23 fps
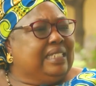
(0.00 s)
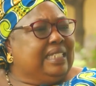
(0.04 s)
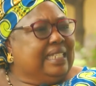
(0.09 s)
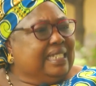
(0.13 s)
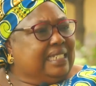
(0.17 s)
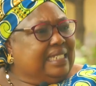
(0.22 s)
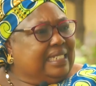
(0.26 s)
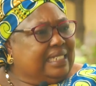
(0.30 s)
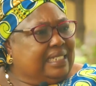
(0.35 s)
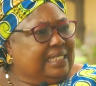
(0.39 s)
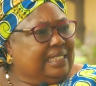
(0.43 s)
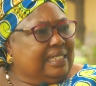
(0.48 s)

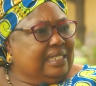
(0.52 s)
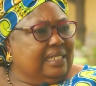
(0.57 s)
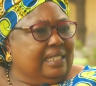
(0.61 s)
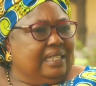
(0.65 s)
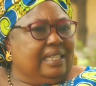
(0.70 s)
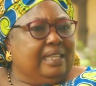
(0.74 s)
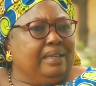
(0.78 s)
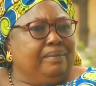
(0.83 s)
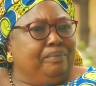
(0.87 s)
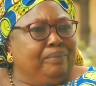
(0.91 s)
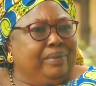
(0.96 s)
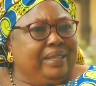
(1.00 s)
teach
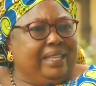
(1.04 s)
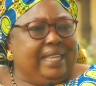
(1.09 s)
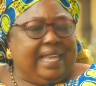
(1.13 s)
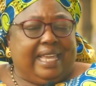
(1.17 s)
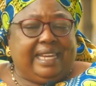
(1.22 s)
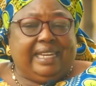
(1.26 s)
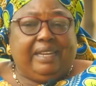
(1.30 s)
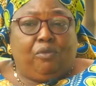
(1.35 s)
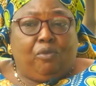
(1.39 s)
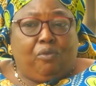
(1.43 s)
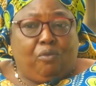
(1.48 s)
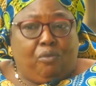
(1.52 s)
me and